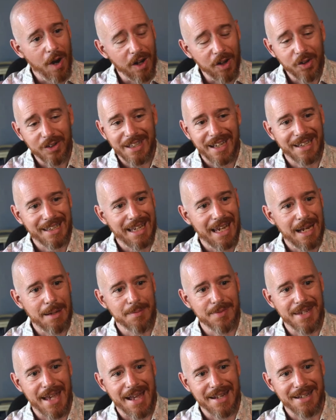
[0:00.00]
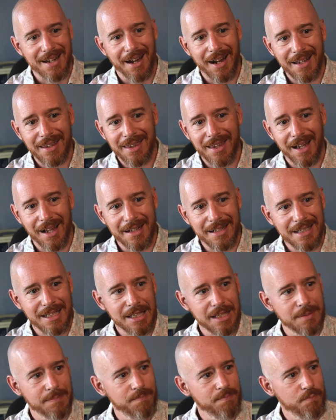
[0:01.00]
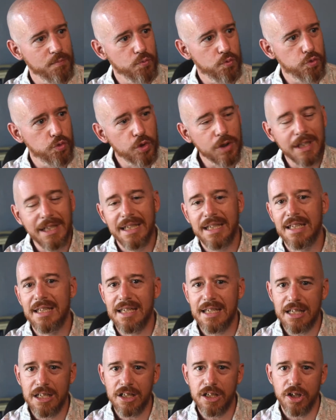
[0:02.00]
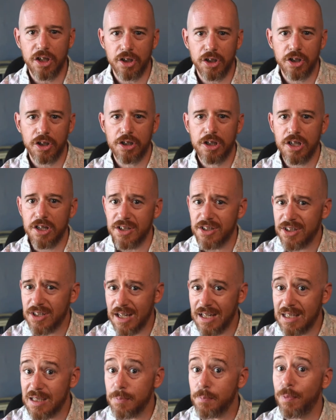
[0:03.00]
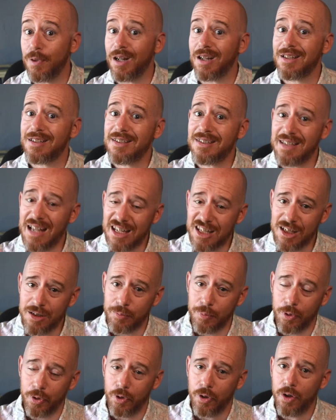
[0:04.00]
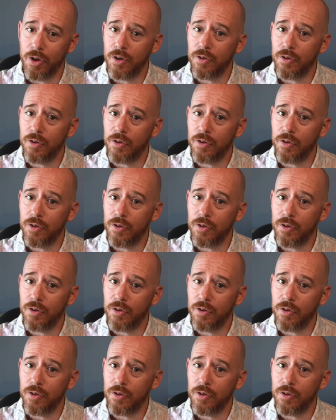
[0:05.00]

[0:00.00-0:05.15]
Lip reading: looked at games that I thought really needed a good, concise, but accessible